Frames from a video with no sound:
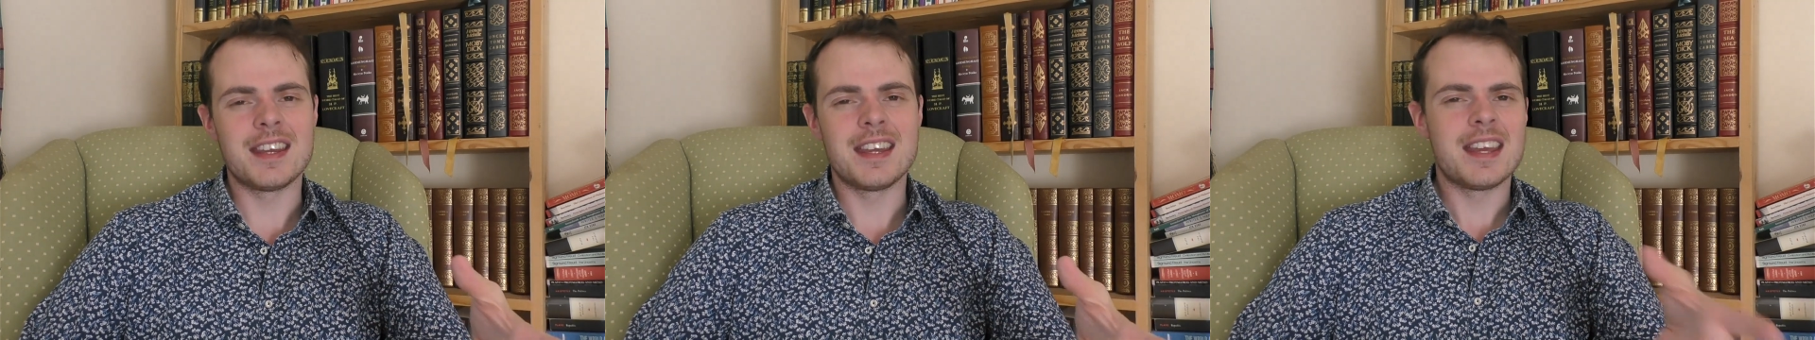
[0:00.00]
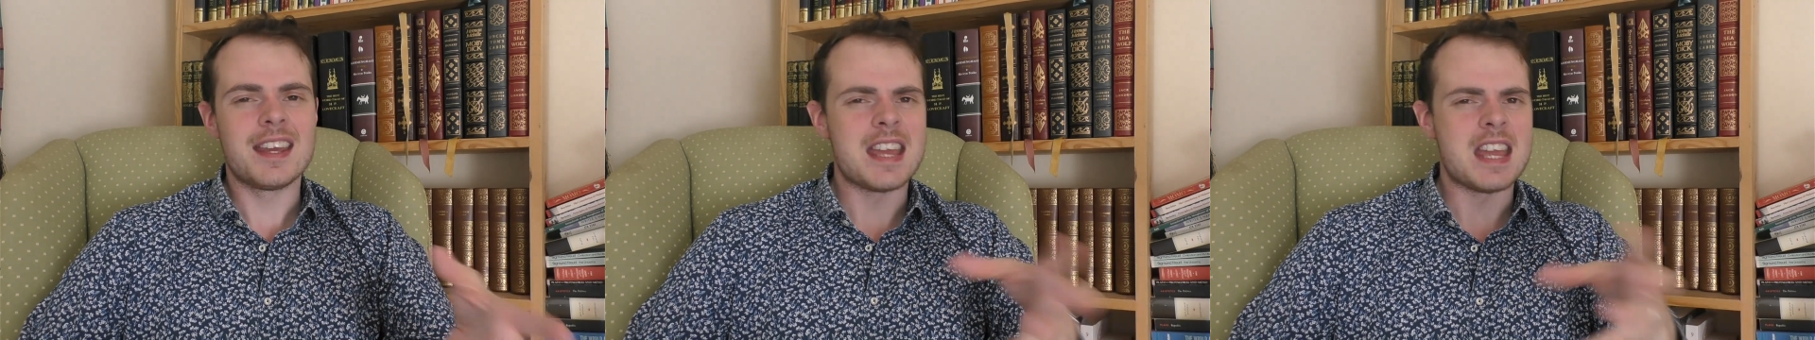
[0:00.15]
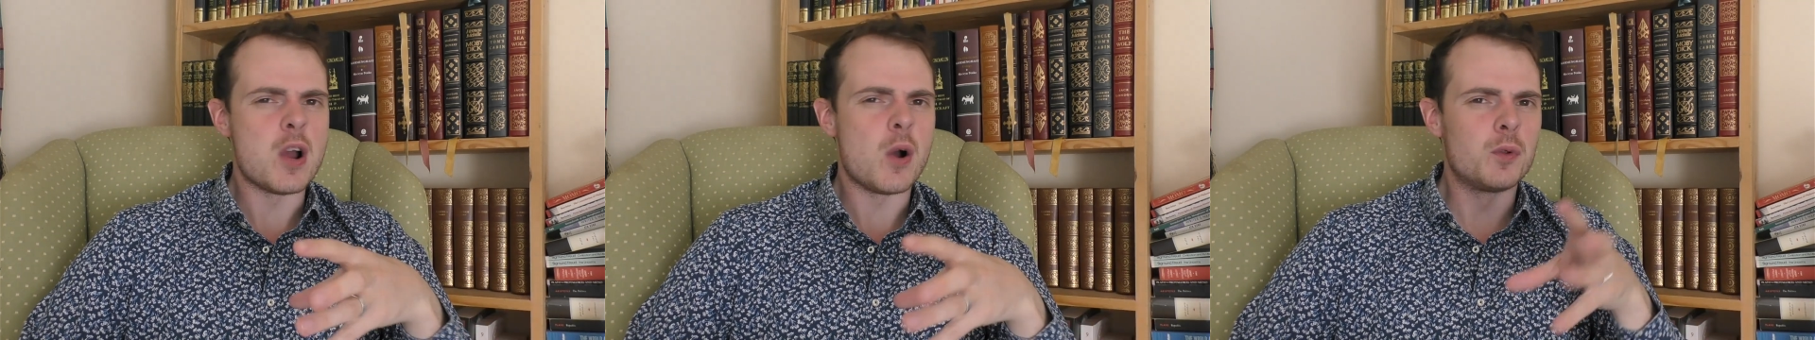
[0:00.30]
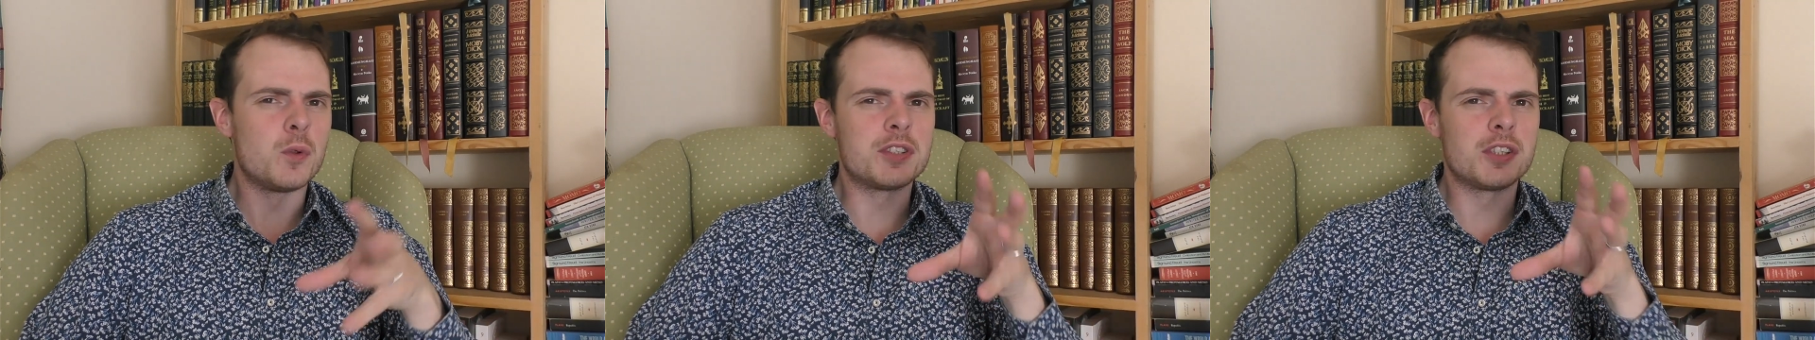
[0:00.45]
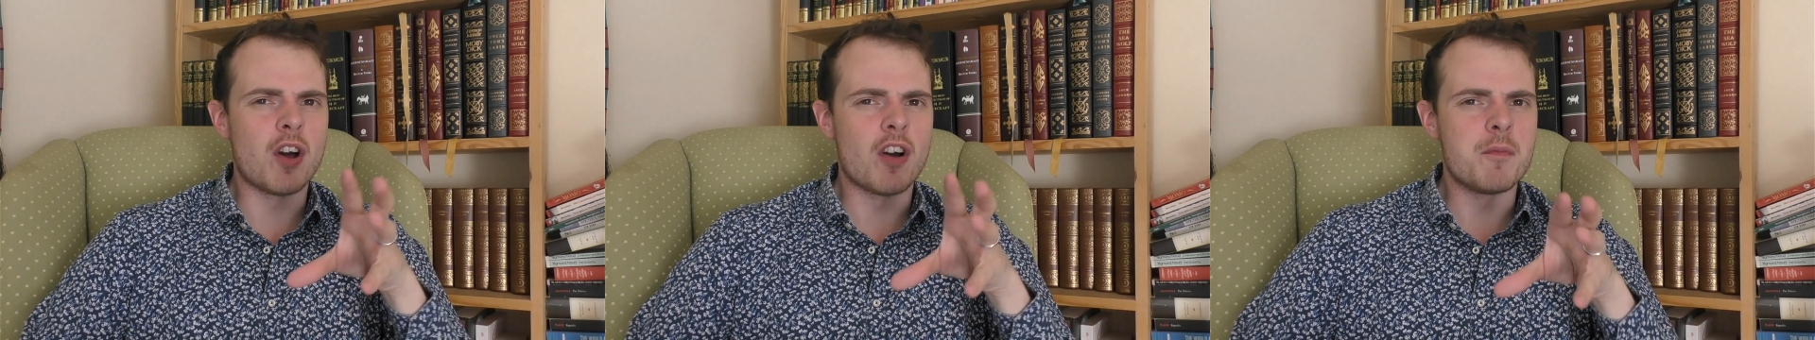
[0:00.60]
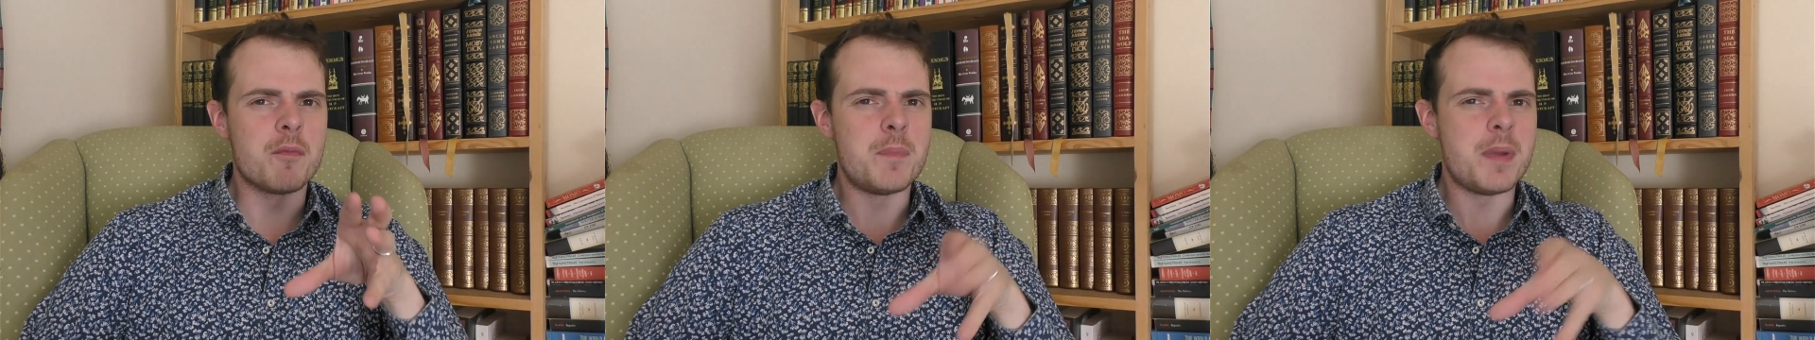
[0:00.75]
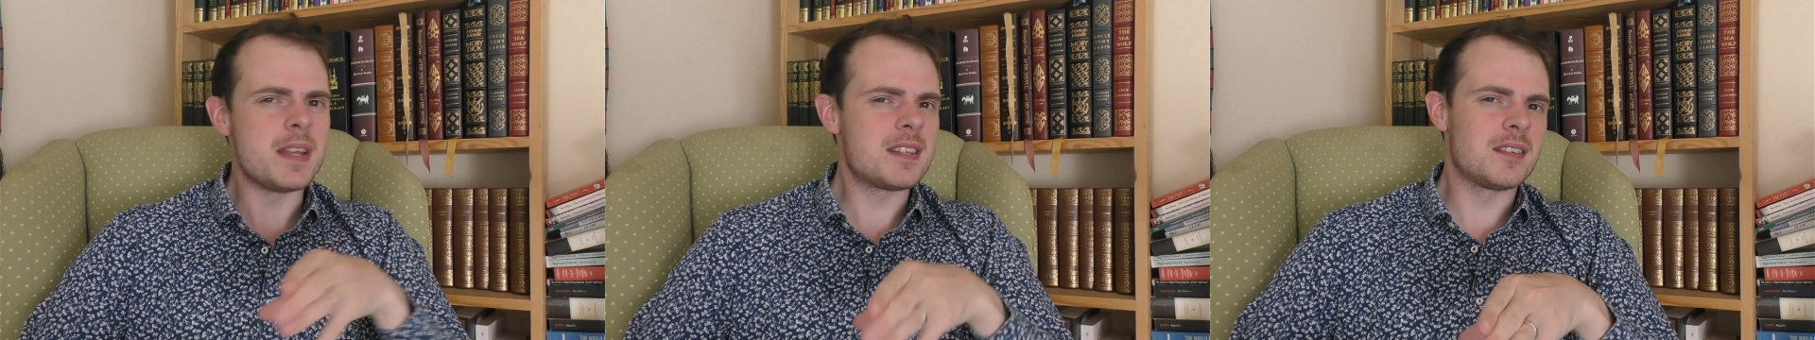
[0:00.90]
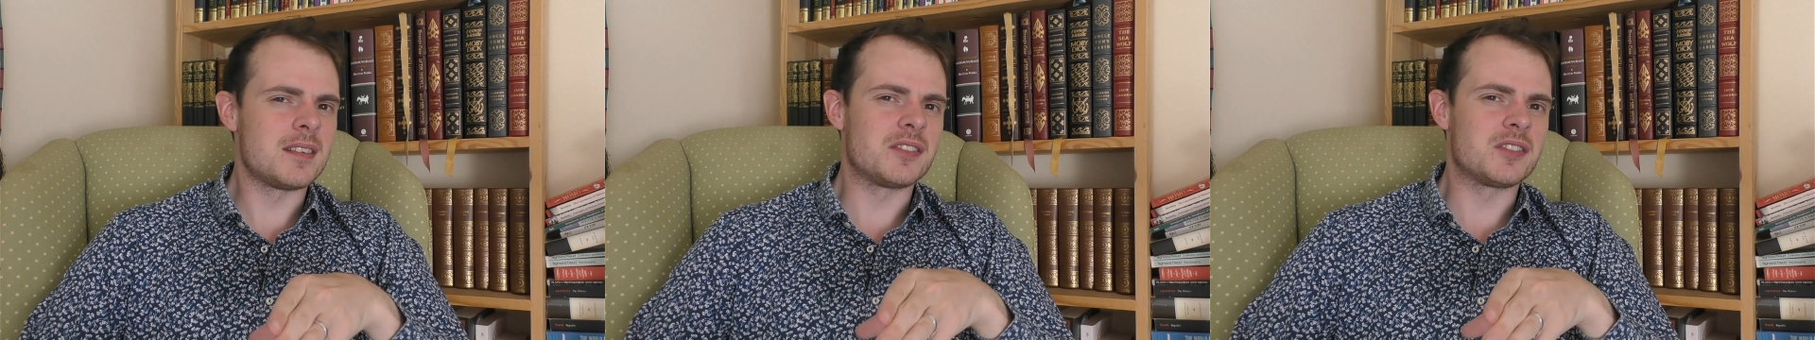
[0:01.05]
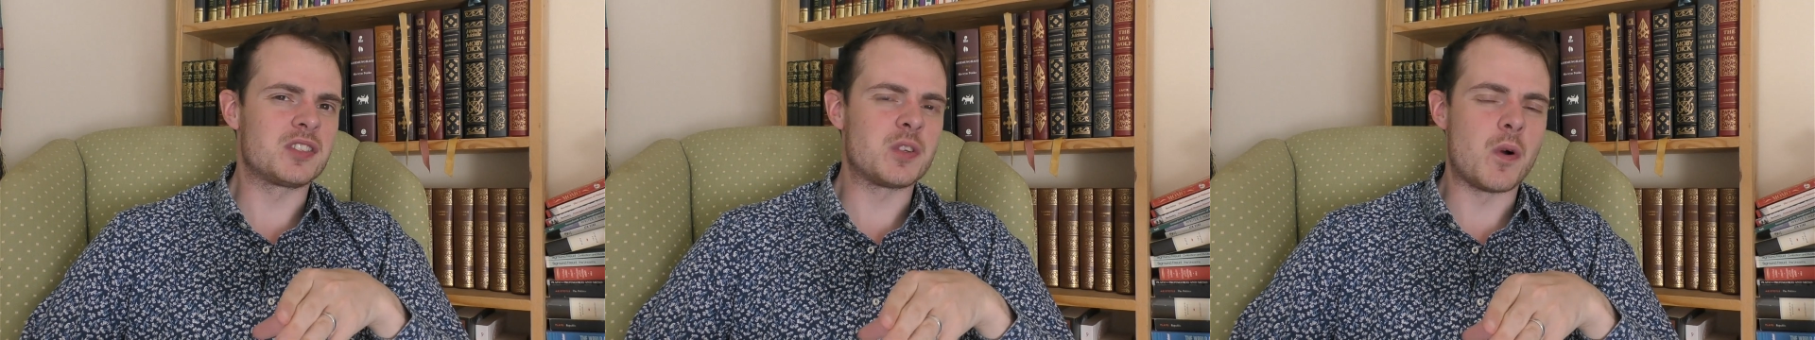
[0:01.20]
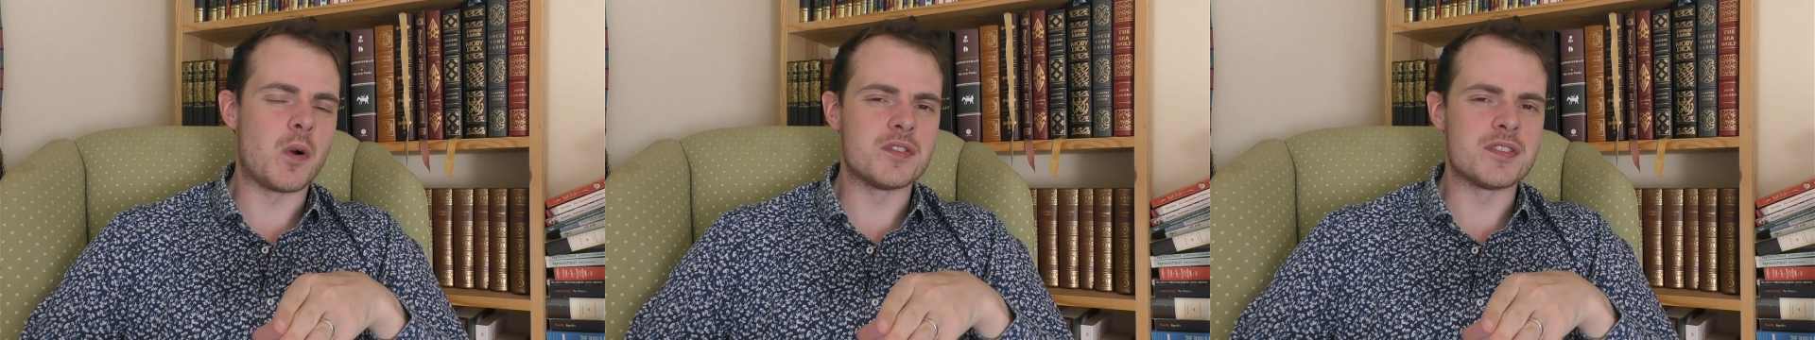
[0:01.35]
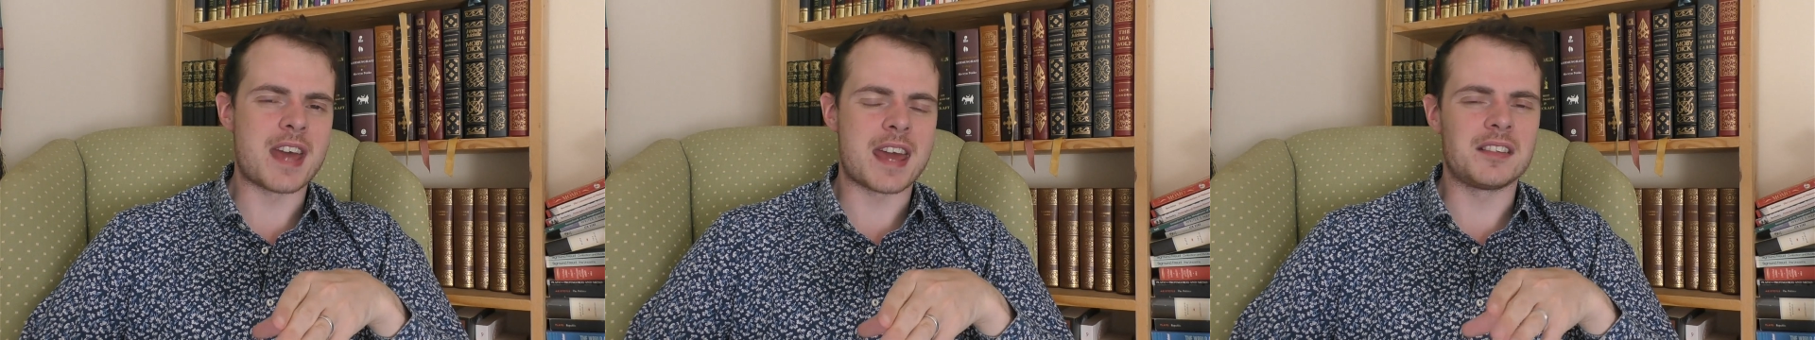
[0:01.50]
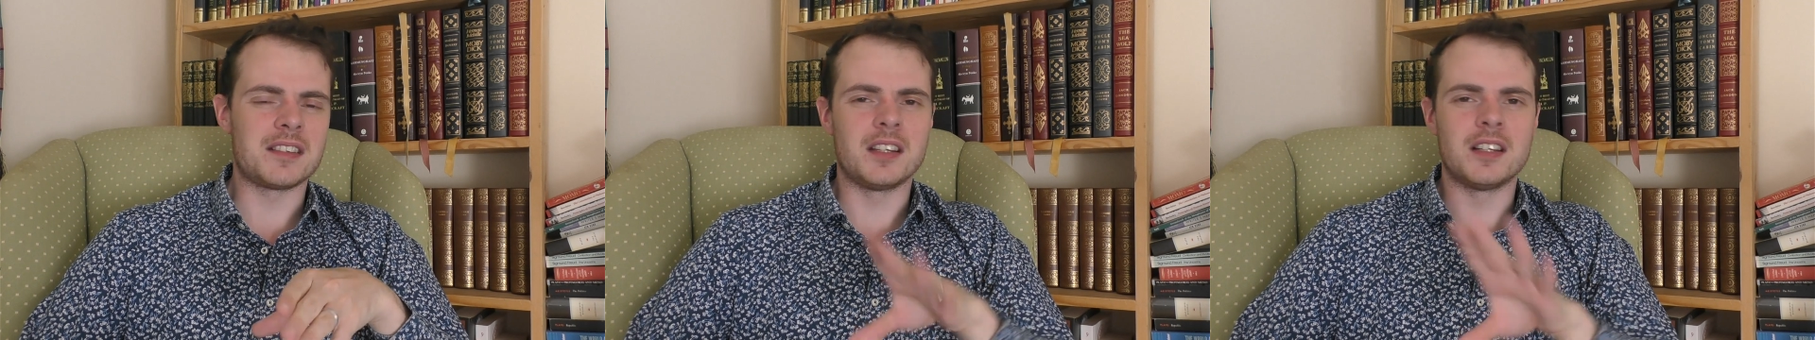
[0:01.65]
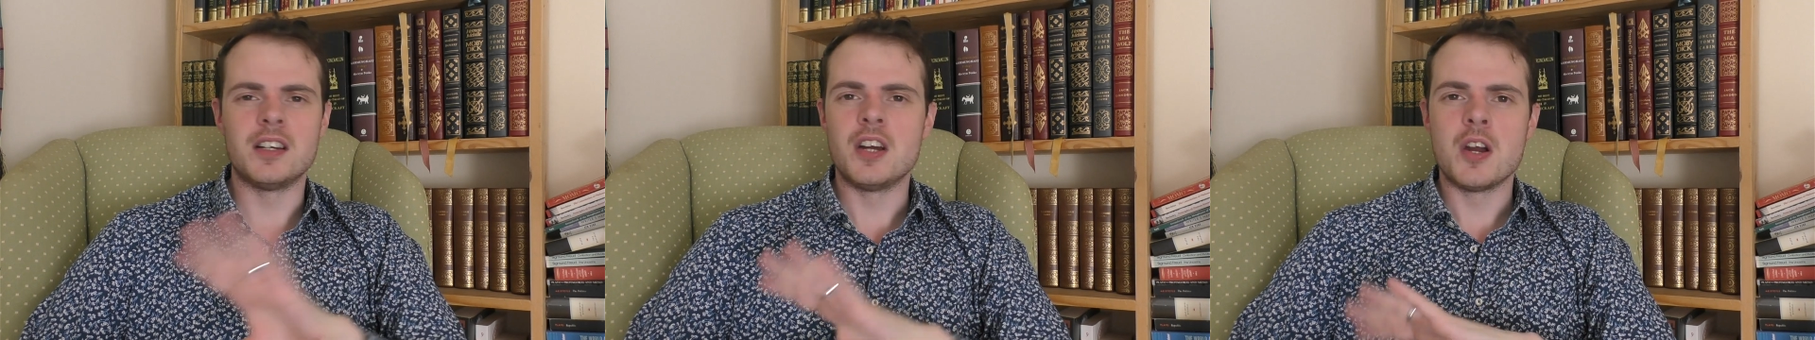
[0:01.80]
He holds a lot of bitterness towards
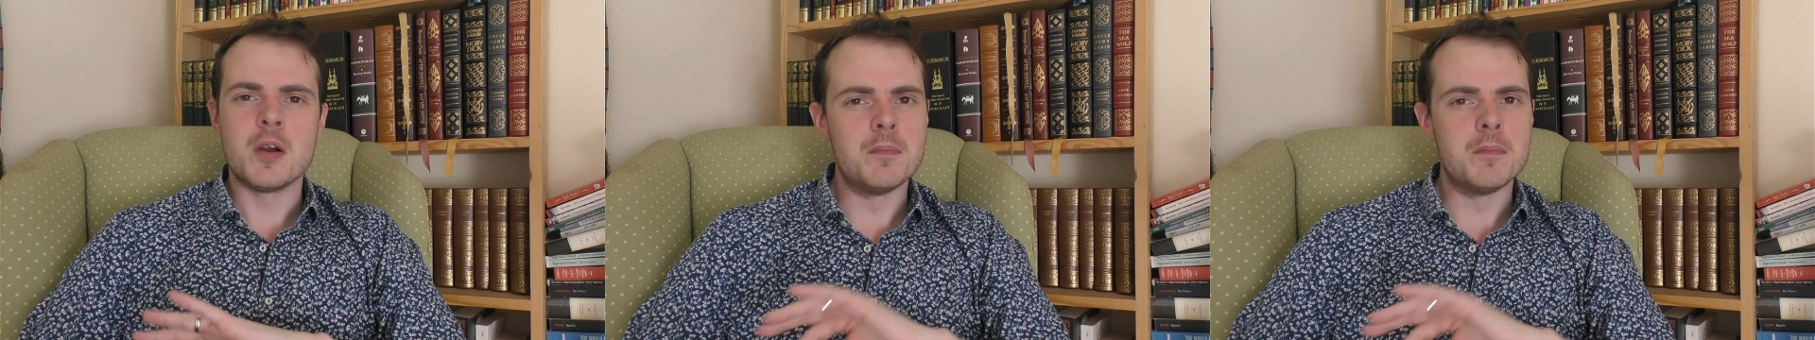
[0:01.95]
Adela,